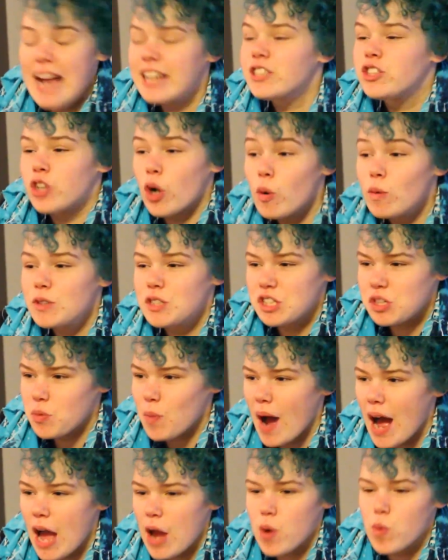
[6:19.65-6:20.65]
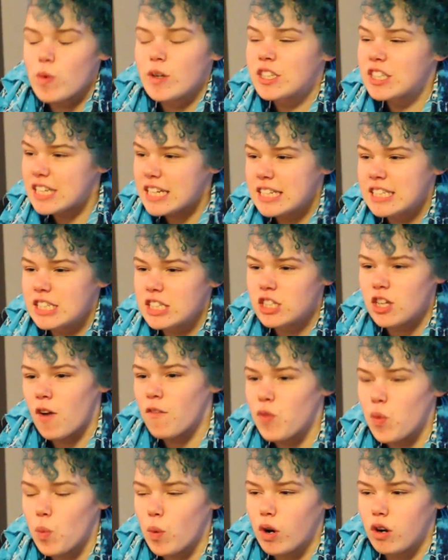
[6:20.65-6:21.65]
I don't see why. We're citizens
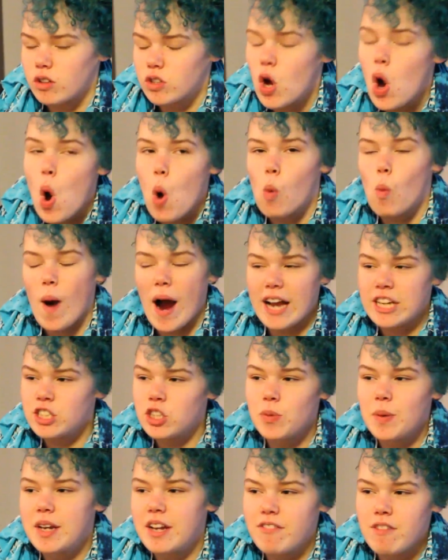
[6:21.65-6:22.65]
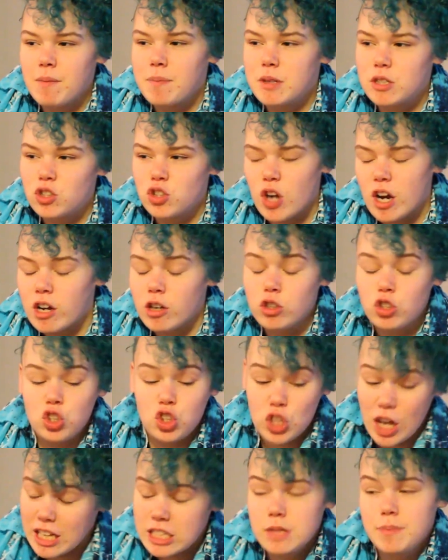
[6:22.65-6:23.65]
of the world. Why should we give up the struggle
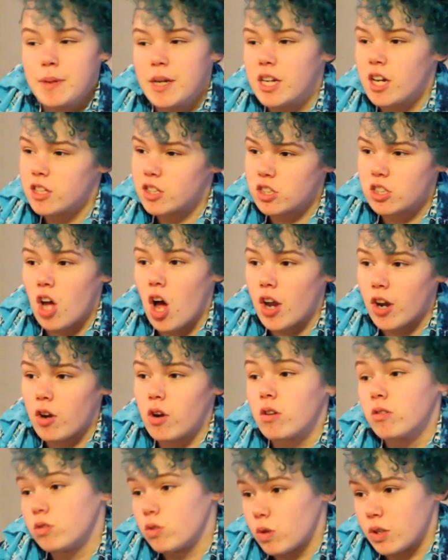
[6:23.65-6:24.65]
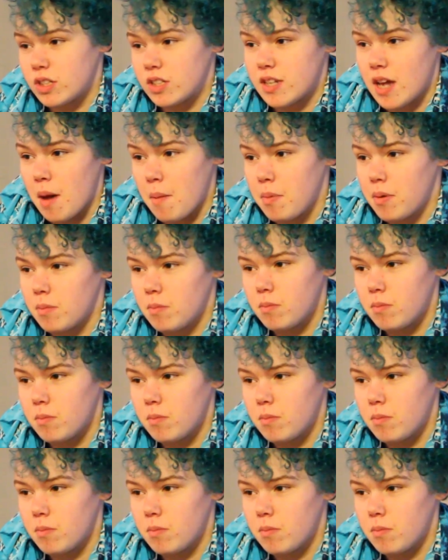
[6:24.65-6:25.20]
just because it's on our own doorstep?